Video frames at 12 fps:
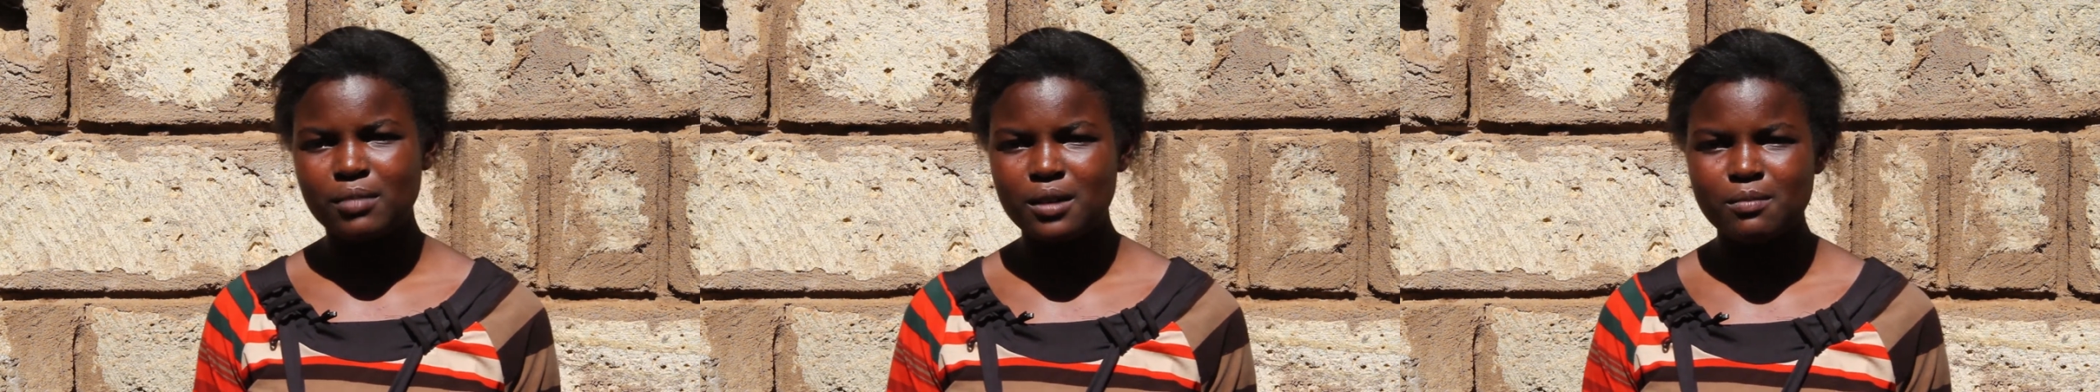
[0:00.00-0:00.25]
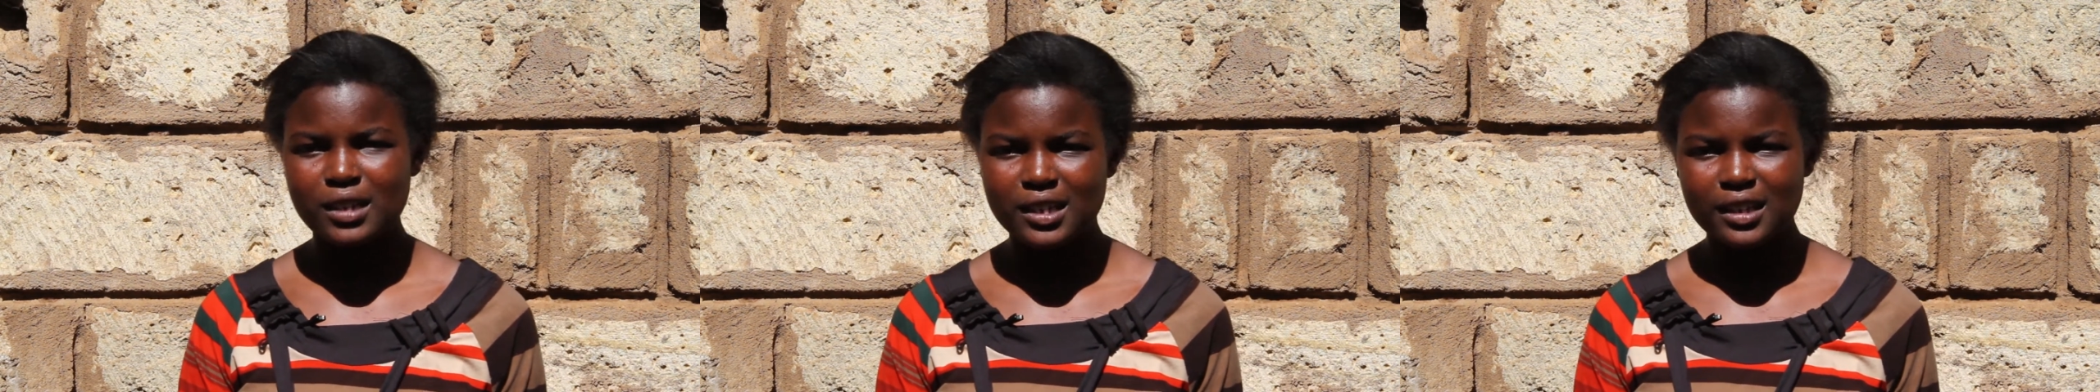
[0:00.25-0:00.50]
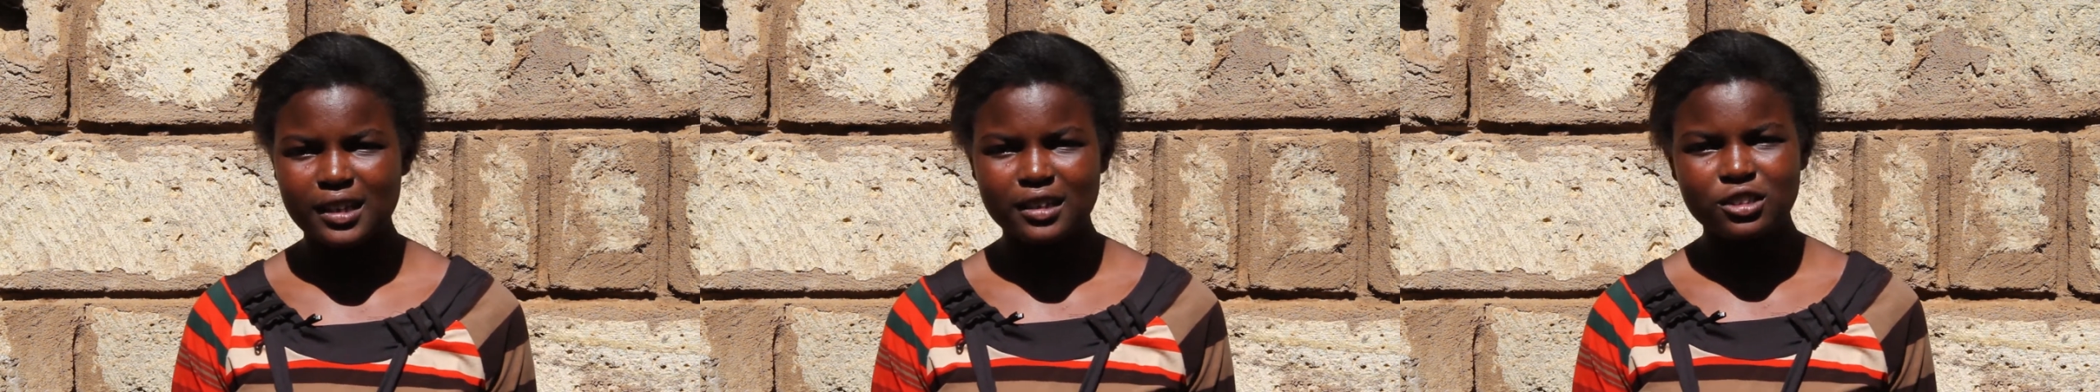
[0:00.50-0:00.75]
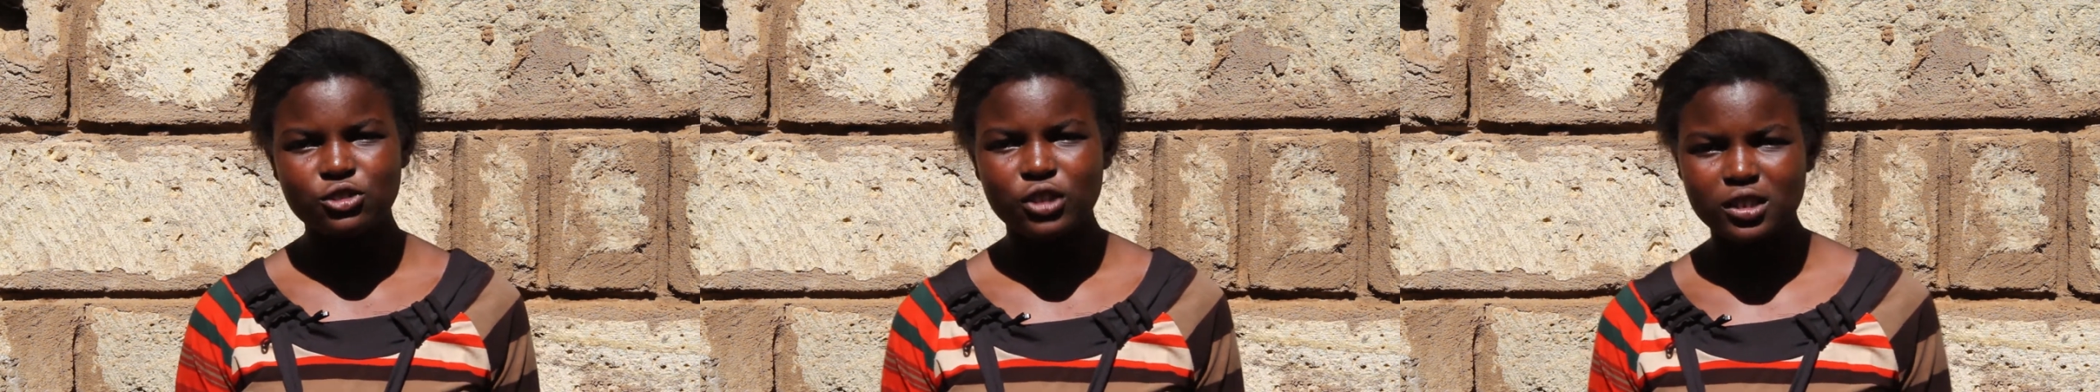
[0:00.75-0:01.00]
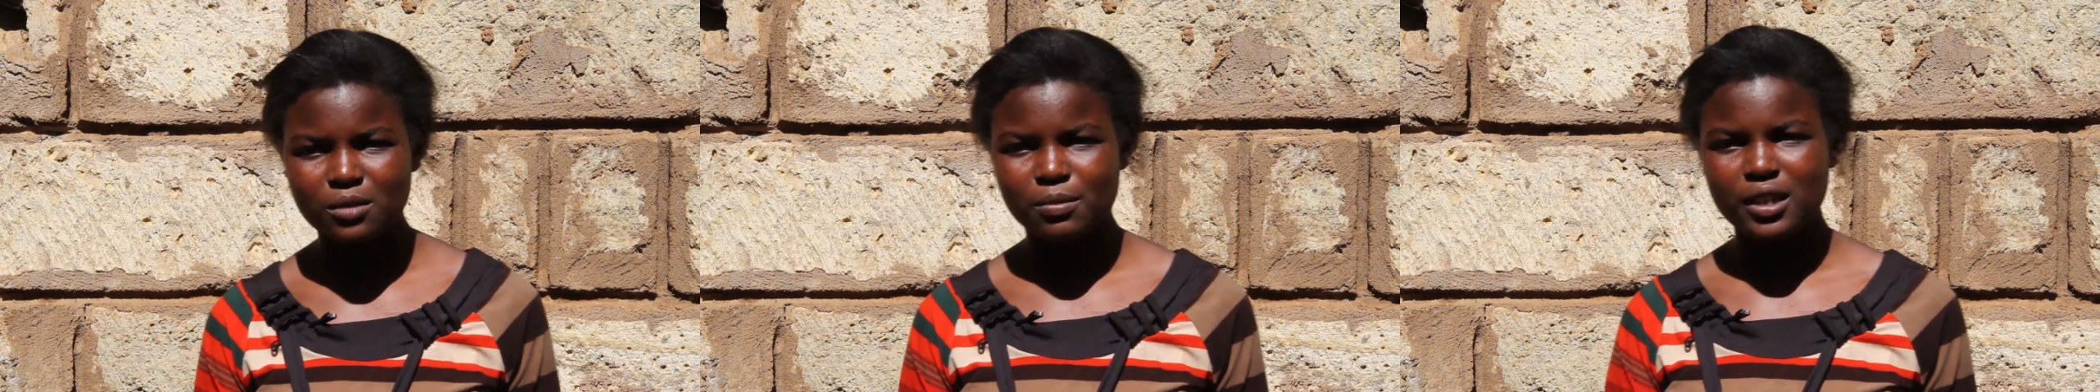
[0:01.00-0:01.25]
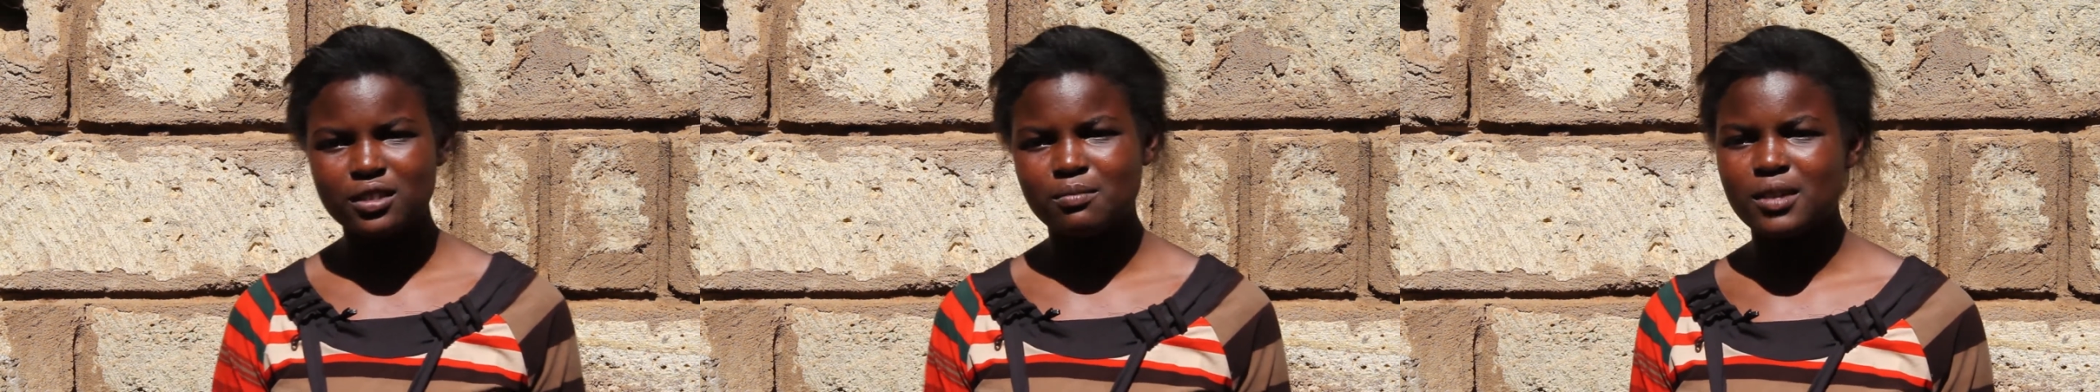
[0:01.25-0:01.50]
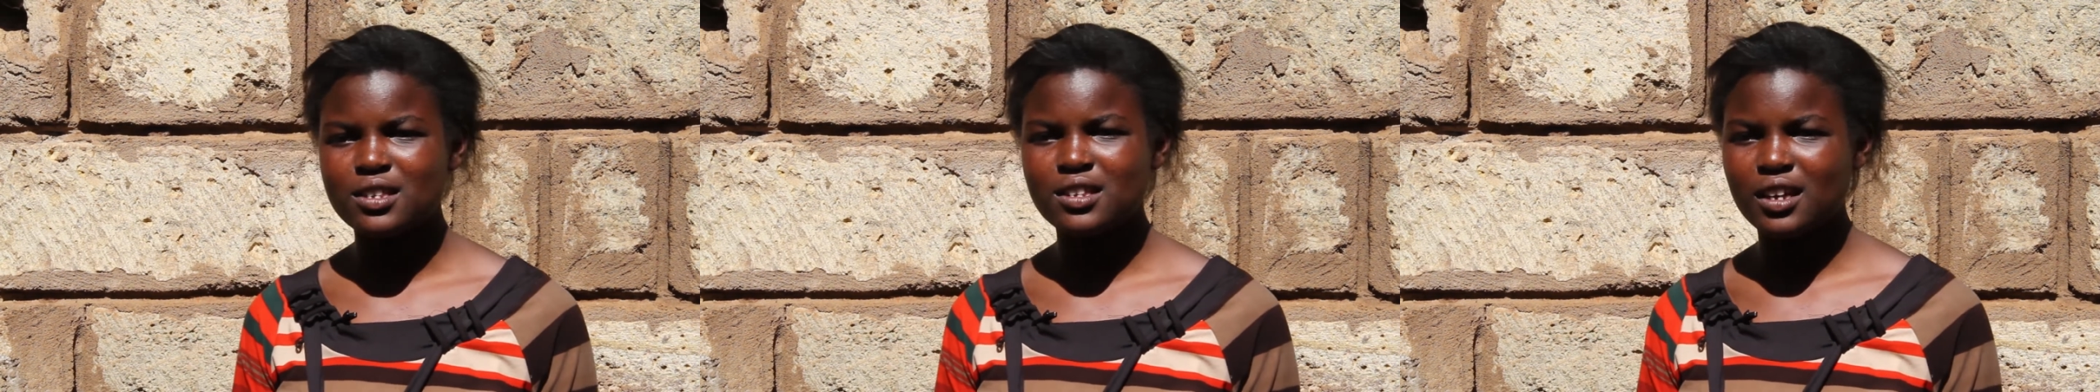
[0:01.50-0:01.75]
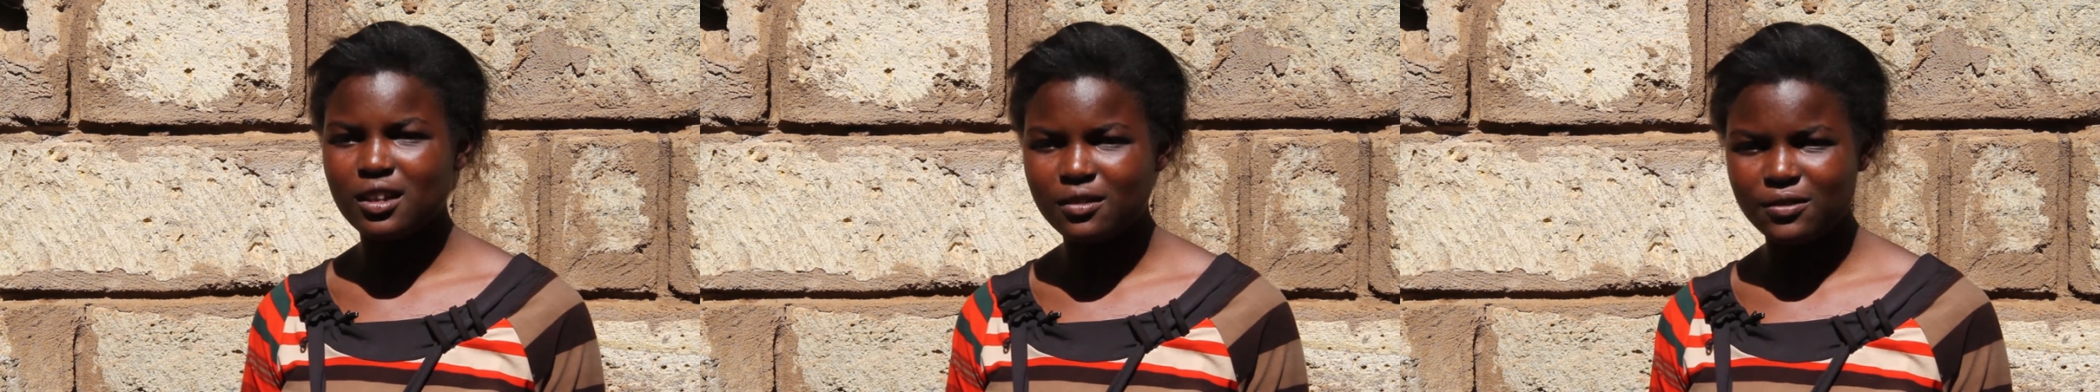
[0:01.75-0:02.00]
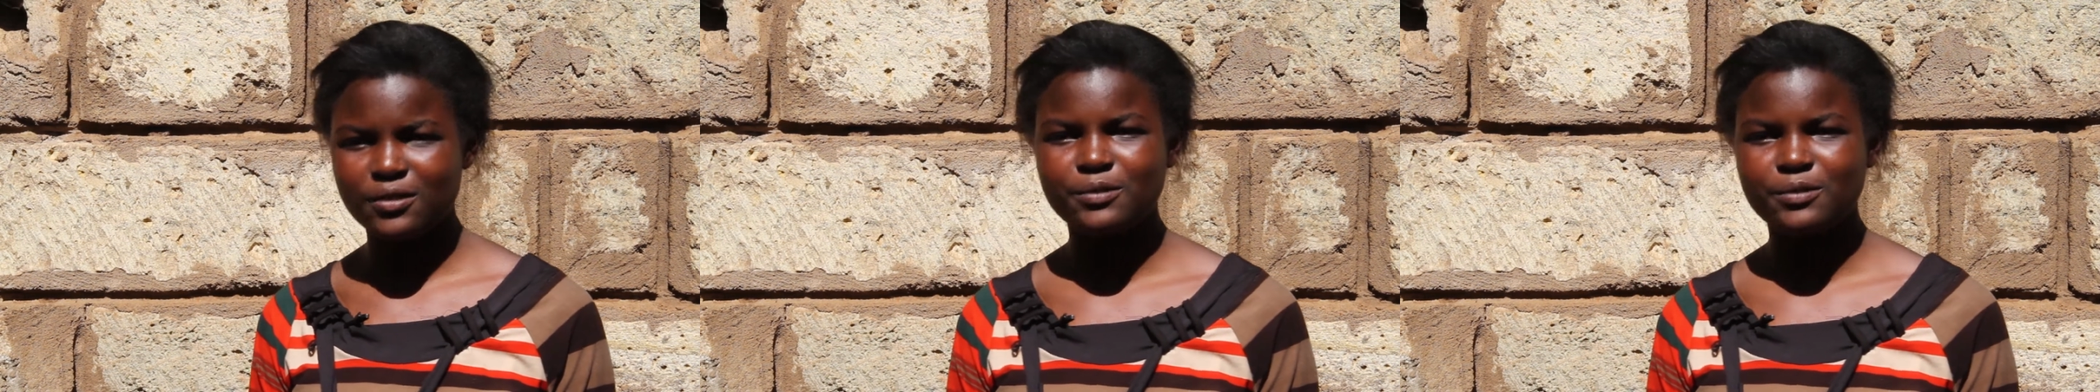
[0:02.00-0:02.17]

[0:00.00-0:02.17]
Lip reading: public and to express myself.